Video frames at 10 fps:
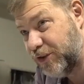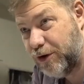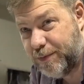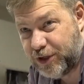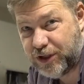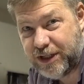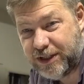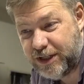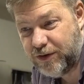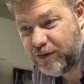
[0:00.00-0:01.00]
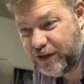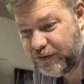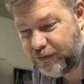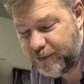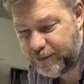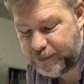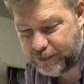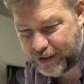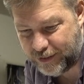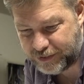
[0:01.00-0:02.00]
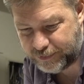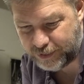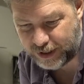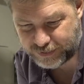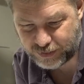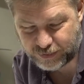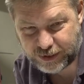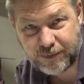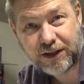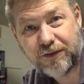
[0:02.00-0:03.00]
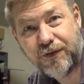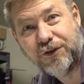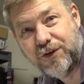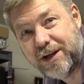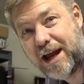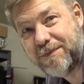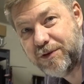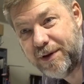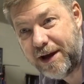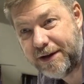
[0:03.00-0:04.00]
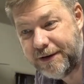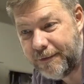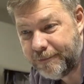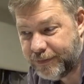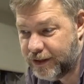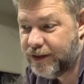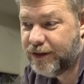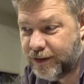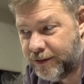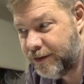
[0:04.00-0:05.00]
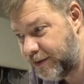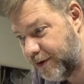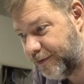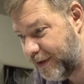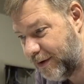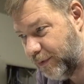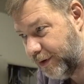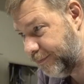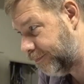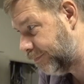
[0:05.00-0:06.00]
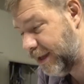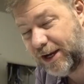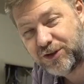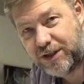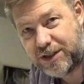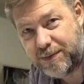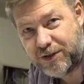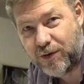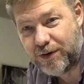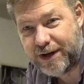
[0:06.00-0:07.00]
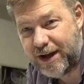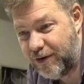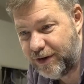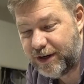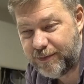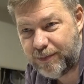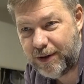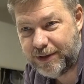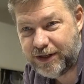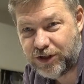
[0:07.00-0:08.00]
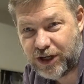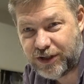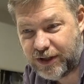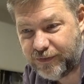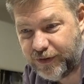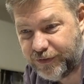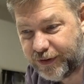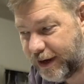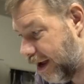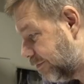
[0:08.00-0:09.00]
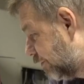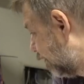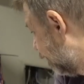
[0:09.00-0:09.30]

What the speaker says: so much DC noise from the power supply, so it seems like the filtering caps are bad. So that one actually needs to be torn down, and I probably need to change out the filter caps.